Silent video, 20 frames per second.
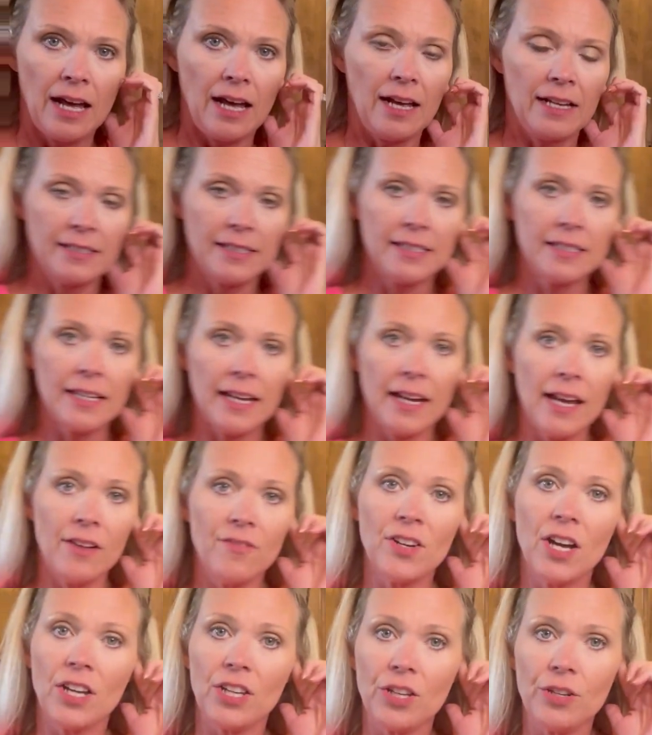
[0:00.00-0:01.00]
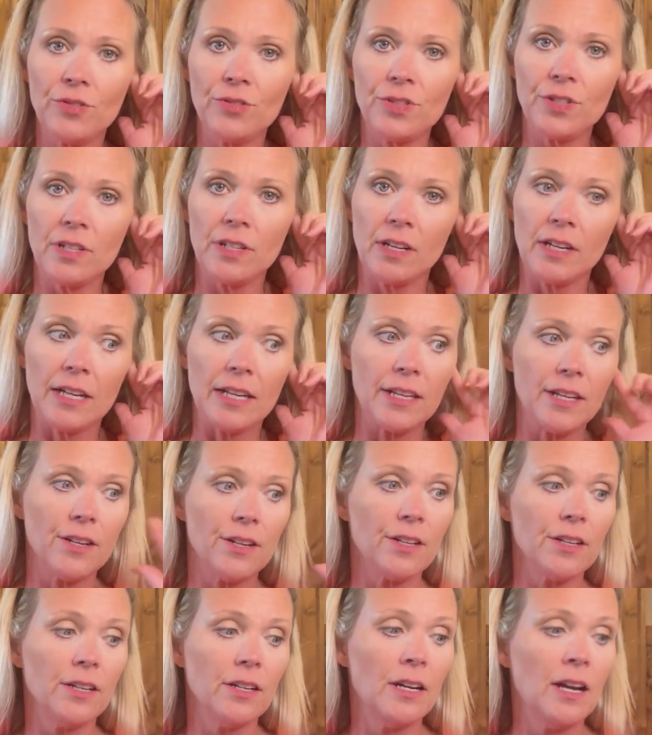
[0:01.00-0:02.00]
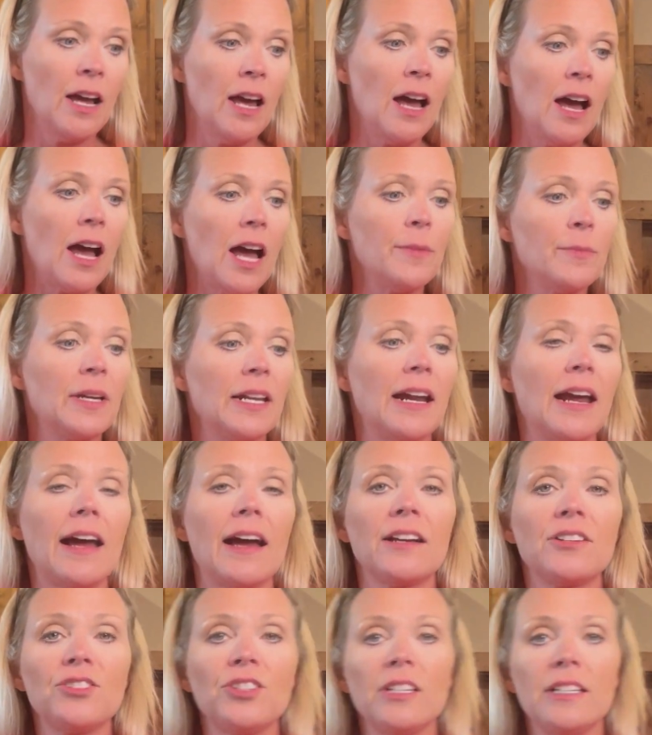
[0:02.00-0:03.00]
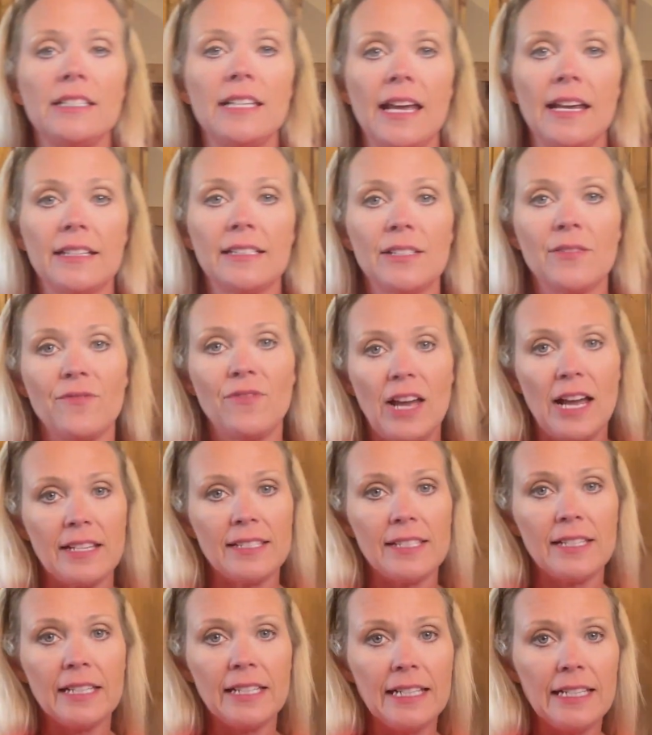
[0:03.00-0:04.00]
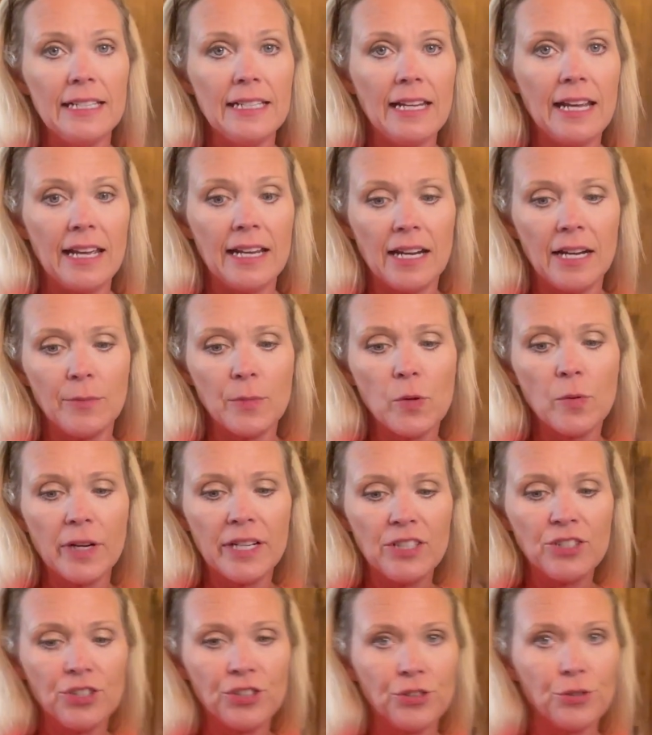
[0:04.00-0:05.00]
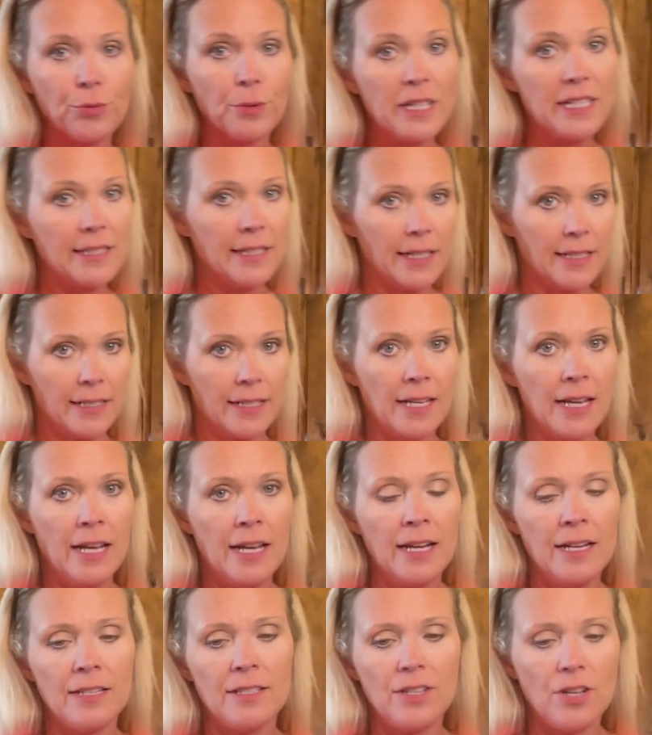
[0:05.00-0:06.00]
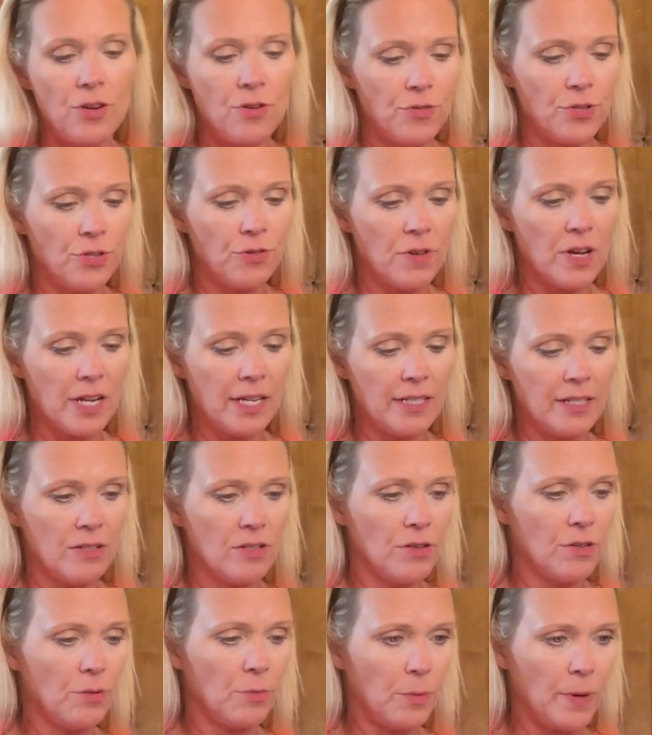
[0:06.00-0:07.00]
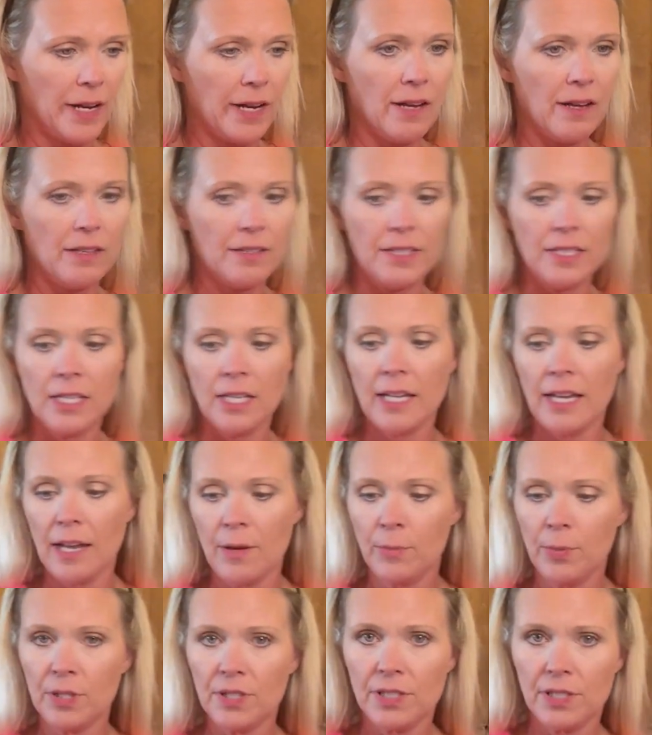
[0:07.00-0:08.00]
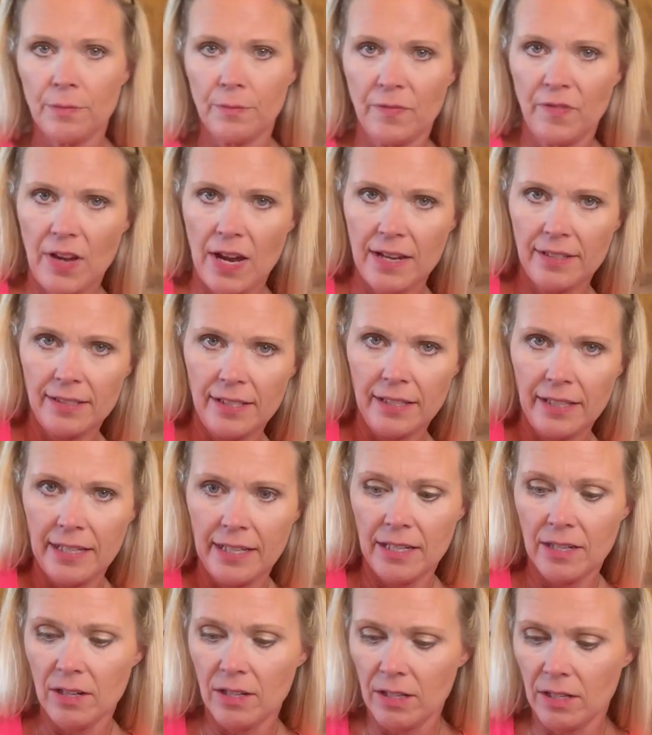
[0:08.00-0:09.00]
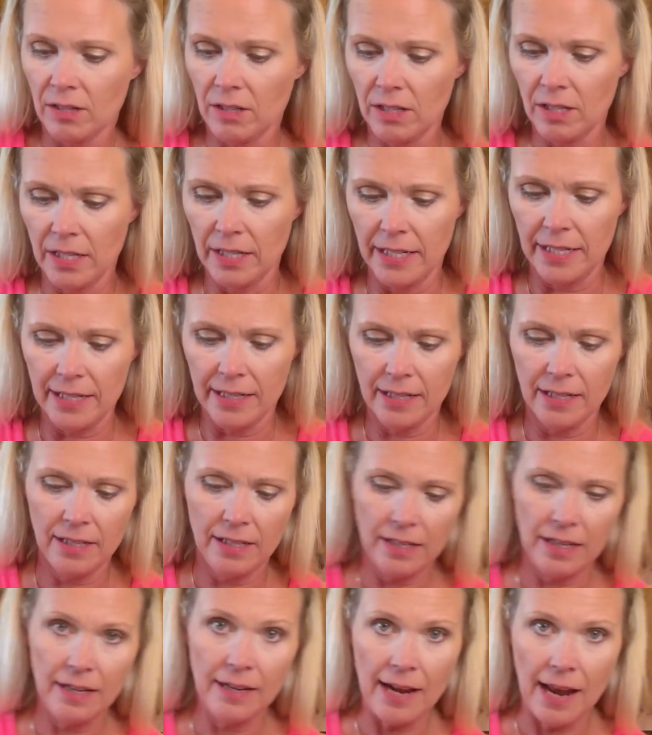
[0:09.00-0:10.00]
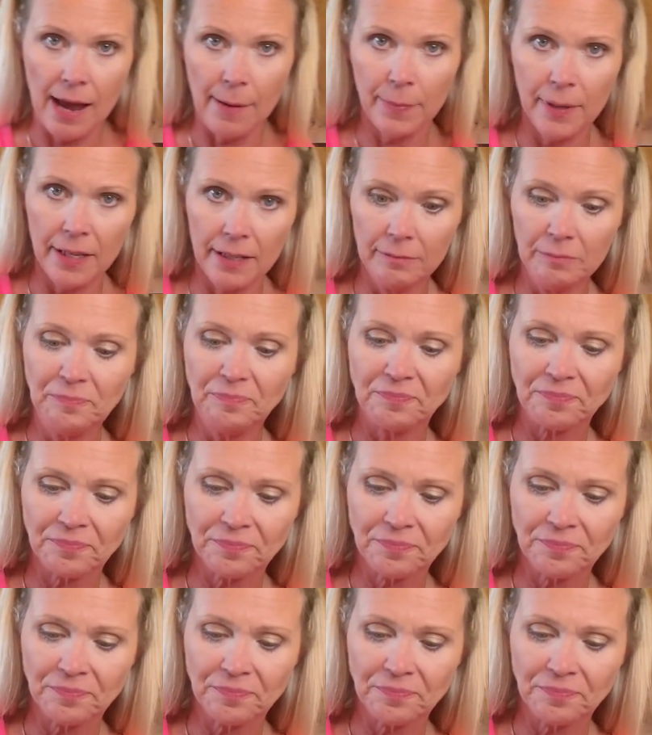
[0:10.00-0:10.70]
since I have not used it in a year, I'm gonna actually take some Vaseline and I'm going to grease it. So you kind of go around and put some Vaseline on a napkin,